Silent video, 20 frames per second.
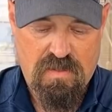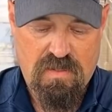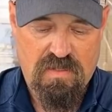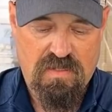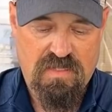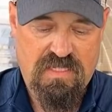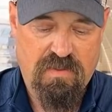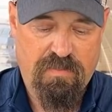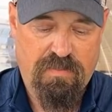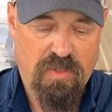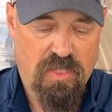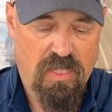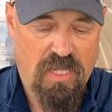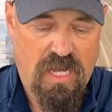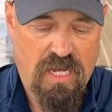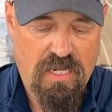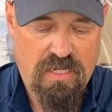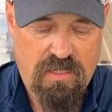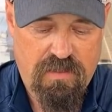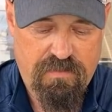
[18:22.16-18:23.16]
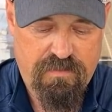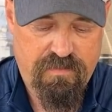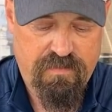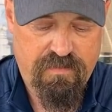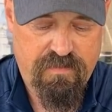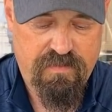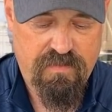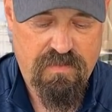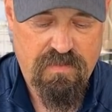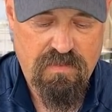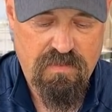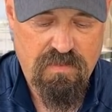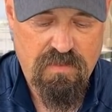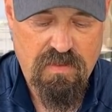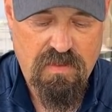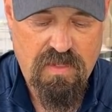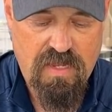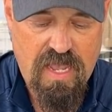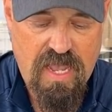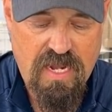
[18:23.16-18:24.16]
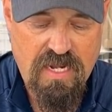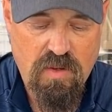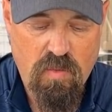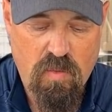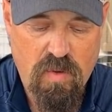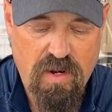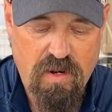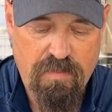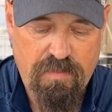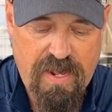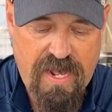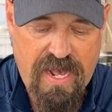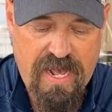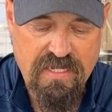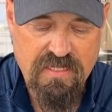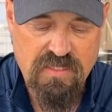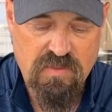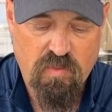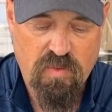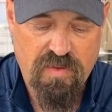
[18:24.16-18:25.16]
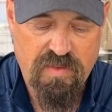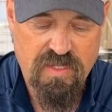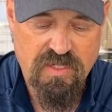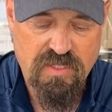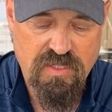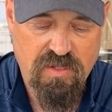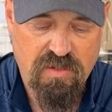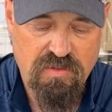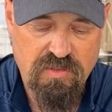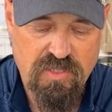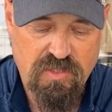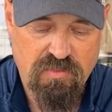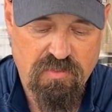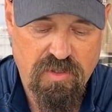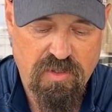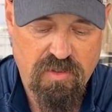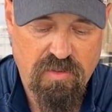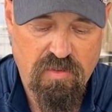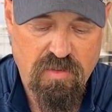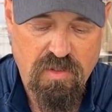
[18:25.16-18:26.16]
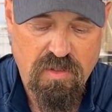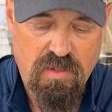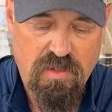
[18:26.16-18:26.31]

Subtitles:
Simple lock. Anywhere past where this goes through